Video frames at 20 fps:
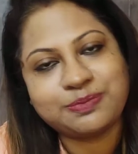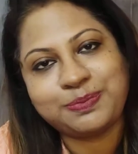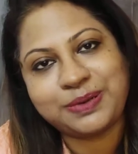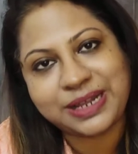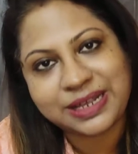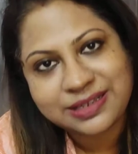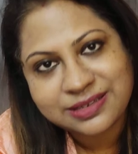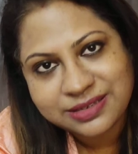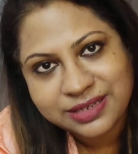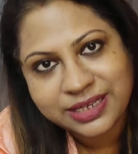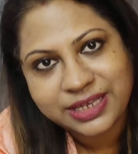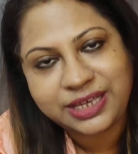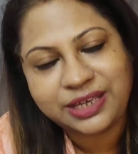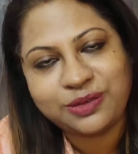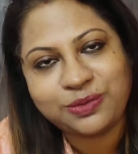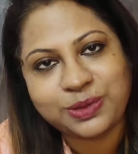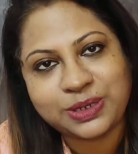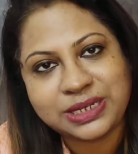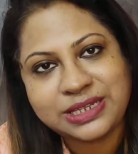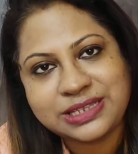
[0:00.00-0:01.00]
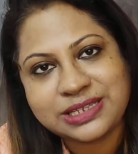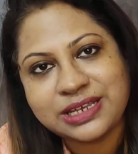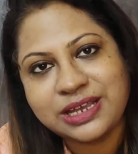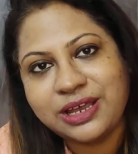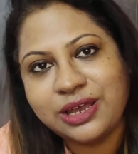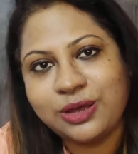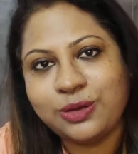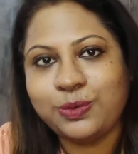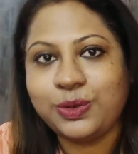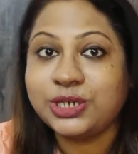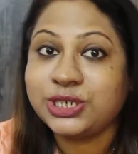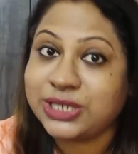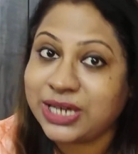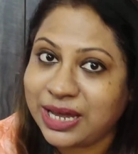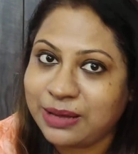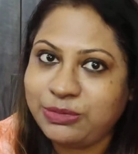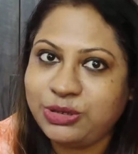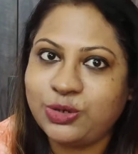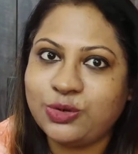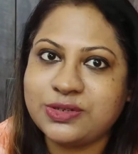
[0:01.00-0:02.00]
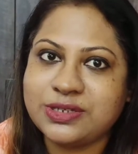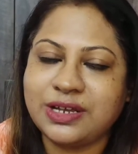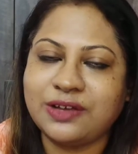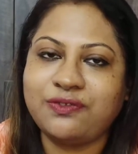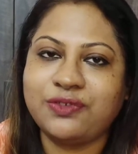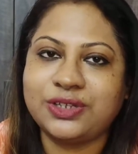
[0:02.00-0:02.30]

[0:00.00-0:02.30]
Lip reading: plus the keywords which I am using